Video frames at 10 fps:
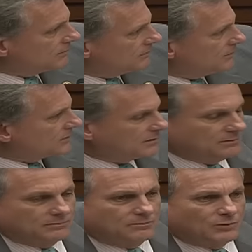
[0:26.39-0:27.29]
Ms.
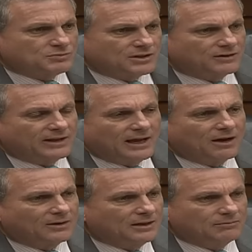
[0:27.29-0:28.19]
Representative
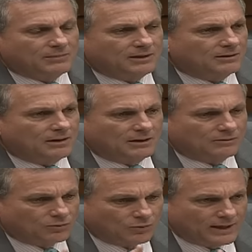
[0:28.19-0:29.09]
Gowdy made a, a,
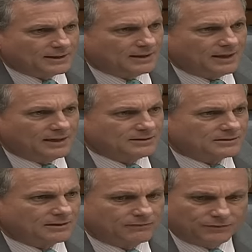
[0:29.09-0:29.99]
great
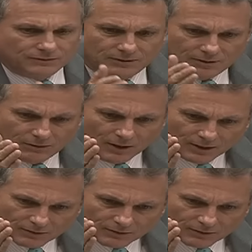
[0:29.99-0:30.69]
case of, you know,